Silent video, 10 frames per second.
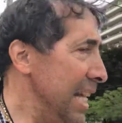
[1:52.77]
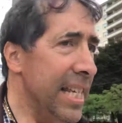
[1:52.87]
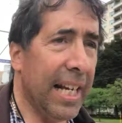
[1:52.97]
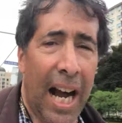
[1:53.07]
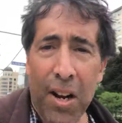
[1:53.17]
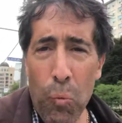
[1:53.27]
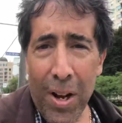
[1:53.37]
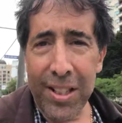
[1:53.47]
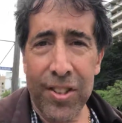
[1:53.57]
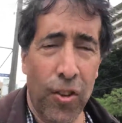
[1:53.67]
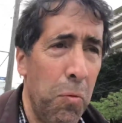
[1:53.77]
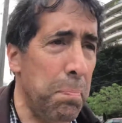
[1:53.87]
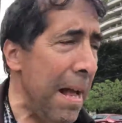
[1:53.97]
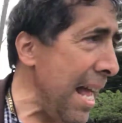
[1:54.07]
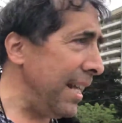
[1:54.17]
You got to want it so
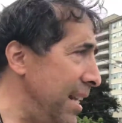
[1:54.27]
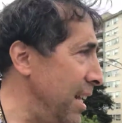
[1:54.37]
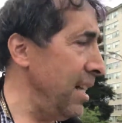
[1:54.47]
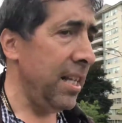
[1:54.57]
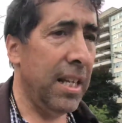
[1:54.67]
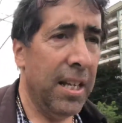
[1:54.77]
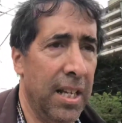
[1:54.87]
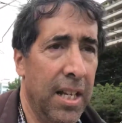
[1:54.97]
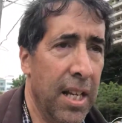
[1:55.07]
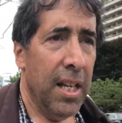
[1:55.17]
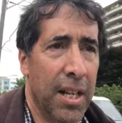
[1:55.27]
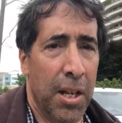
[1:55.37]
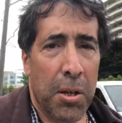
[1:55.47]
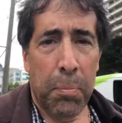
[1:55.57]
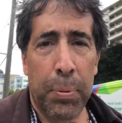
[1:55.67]
bad,
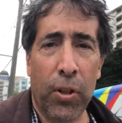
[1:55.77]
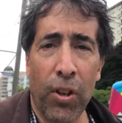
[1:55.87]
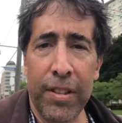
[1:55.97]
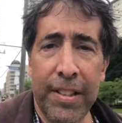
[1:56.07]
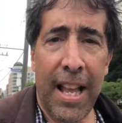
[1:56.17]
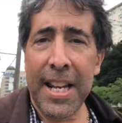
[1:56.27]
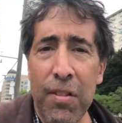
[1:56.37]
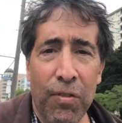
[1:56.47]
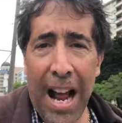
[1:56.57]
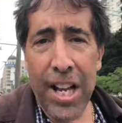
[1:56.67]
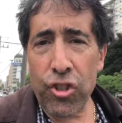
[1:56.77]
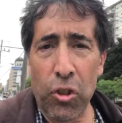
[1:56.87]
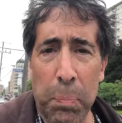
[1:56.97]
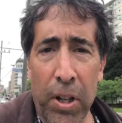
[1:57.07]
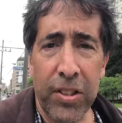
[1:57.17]
because any
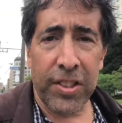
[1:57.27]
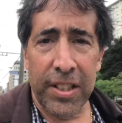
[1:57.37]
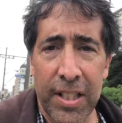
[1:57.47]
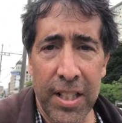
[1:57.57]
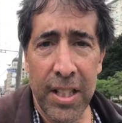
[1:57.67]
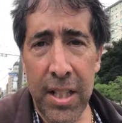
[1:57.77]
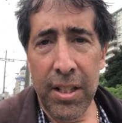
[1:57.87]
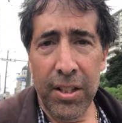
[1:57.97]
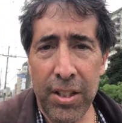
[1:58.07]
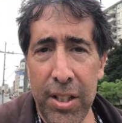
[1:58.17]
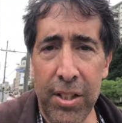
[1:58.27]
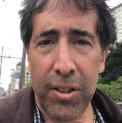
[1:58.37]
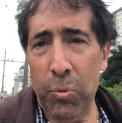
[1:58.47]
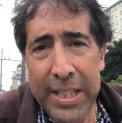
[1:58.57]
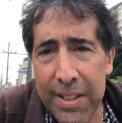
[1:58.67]
rational person
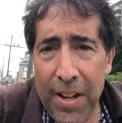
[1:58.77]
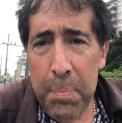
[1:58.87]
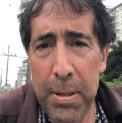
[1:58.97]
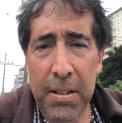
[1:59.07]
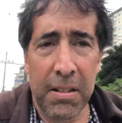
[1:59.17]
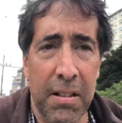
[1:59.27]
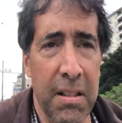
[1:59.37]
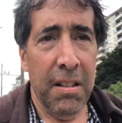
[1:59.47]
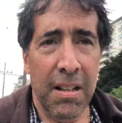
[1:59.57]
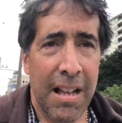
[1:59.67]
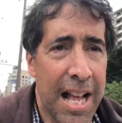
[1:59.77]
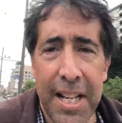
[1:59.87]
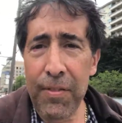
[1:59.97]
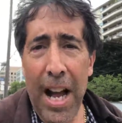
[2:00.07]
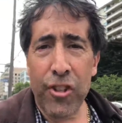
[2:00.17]
would give up.
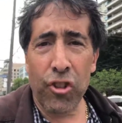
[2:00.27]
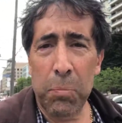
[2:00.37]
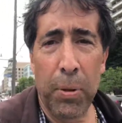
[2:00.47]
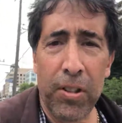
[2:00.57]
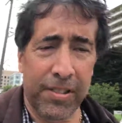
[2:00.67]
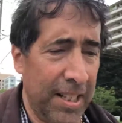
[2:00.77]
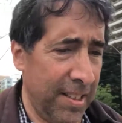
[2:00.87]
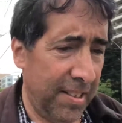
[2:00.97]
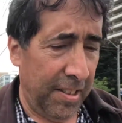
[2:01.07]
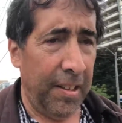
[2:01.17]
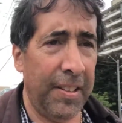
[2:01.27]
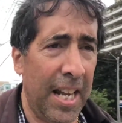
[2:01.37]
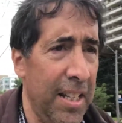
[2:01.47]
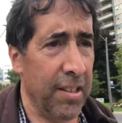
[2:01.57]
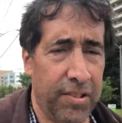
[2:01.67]
Any rational person would say, this is
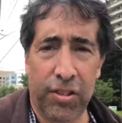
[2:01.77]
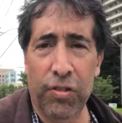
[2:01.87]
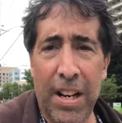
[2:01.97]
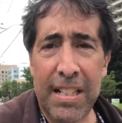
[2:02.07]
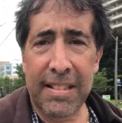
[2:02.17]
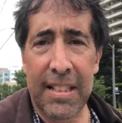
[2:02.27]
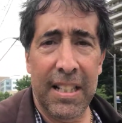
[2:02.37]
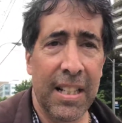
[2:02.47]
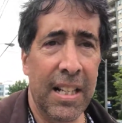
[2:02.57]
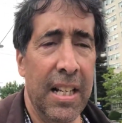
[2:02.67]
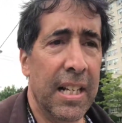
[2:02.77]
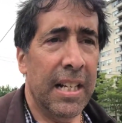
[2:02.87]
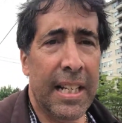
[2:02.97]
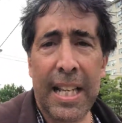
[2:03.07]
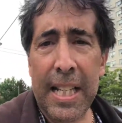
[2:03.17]
insane, this is crazy.
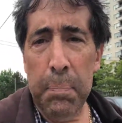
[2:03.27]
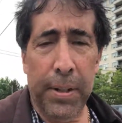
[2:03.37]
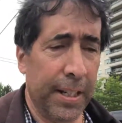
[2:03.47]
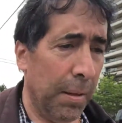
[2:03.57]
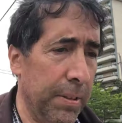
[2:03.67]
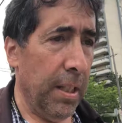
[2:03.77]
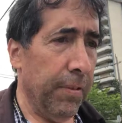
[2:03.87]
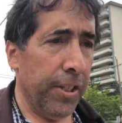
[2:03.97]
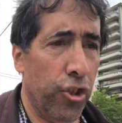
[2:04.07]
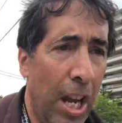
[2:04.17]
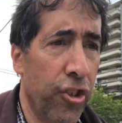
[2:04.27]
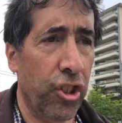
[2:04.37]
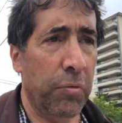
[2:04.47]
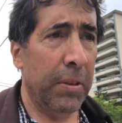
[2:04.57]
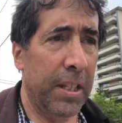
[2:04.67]
You can't keep putting the
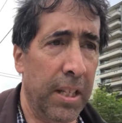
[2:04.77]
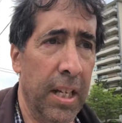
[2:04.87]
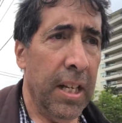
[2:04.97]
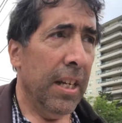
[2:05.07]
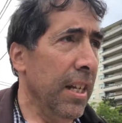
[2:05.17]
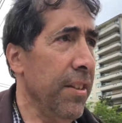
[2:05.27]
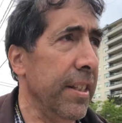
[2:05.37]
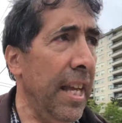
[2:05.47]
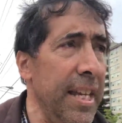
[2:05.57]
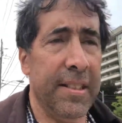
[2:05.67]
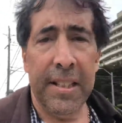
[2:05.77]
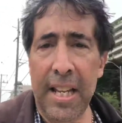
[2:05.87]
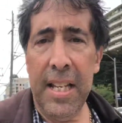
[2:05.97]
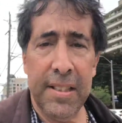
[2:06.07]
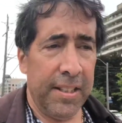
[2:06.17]
rejection, with the days and
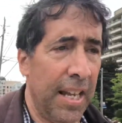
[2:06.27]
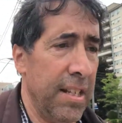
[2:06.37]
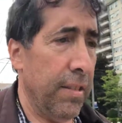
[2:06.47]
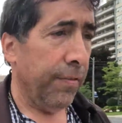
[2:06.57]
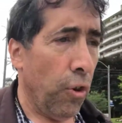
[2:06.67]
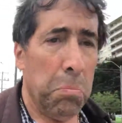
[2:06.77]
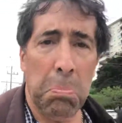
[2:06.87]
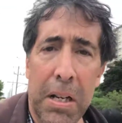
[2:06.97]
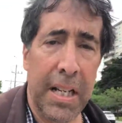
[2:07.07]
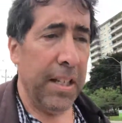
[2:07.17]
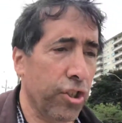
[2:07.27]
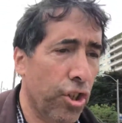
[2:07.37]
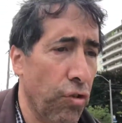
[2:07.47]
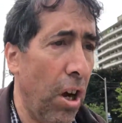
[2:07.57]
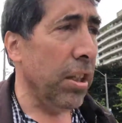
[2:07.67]
days and days of no money and
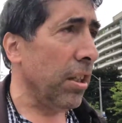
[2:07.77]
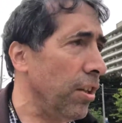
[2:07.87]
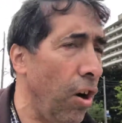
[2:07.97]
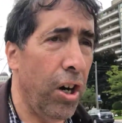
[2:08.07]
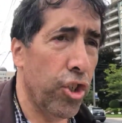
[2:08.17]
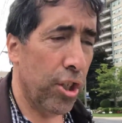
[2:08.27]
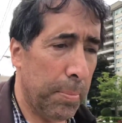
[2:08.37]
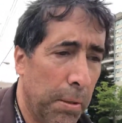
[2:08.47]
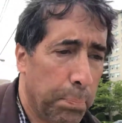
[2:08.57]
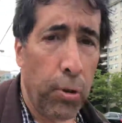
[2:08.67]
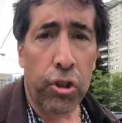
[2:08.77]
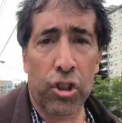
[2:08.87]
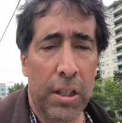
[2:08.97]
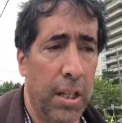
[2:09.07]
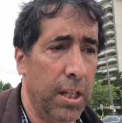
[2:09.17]
struggle and hardship and the
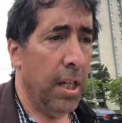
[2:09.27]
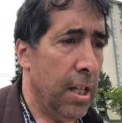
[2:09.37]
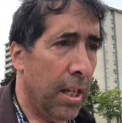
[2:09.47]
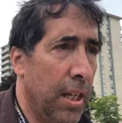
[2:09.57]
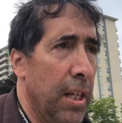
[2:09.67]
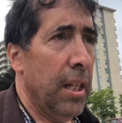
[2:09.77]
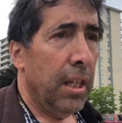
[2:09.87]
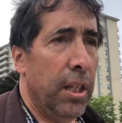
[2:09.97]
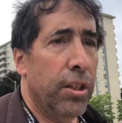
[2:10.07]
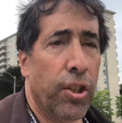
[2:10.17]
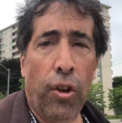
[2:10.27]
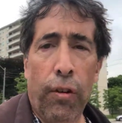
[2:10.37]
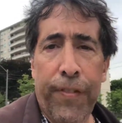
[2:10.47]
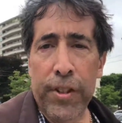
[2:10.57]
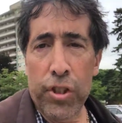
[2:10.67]
bullshit, to go
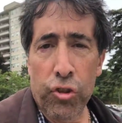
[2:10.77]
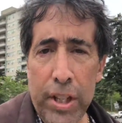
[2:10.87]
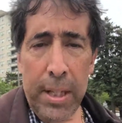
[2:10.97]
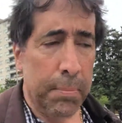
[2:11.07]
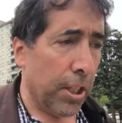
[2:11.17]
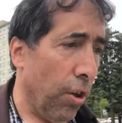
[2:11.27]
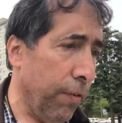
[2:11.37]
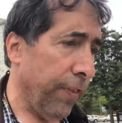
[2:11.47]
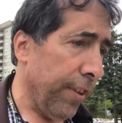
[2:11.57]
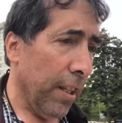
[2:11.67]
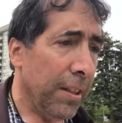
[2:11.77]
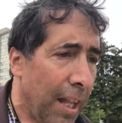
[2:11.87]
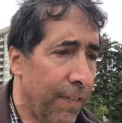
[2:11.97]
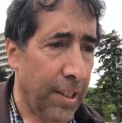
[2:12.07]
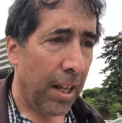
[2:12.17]
for your dream, to go for the
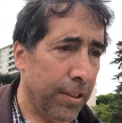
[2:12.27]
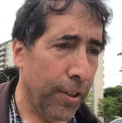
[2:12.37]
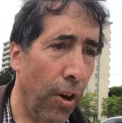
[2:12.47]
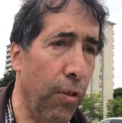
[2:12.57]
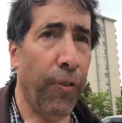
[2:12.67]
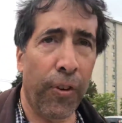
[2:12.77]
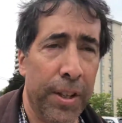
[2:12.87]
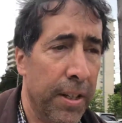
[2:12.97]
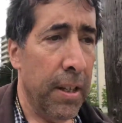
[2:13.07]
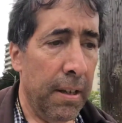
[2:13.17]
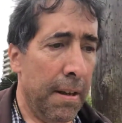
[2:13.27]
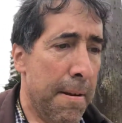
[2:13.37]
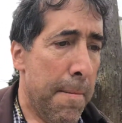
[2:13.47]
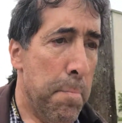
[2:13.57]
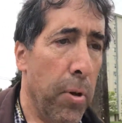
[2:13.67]
lifestyle, to go for the
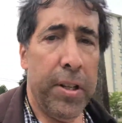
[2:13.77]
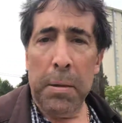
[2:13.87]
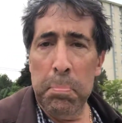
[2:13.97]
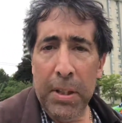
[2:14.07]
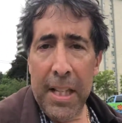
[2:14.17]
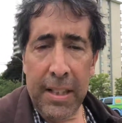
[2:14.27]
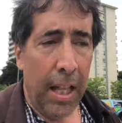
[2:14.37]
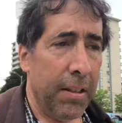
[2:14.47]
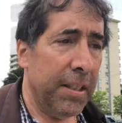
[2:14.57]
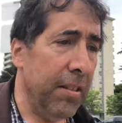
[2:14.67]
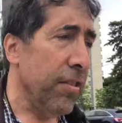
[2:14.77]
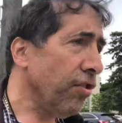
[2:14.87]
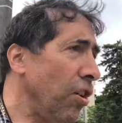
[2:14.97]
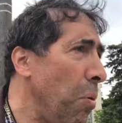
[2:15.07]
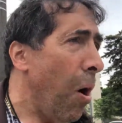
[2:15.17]
million and billion dollar deals. It's
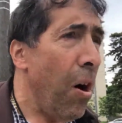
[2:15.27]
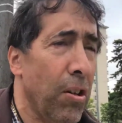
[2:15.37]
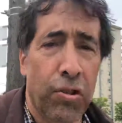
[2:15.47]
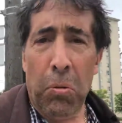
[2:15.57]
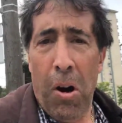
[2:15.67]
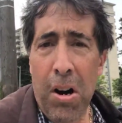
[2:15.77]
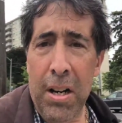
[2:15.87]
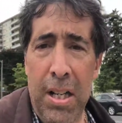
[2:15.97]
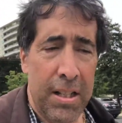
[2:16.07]
so hard, it's too hard.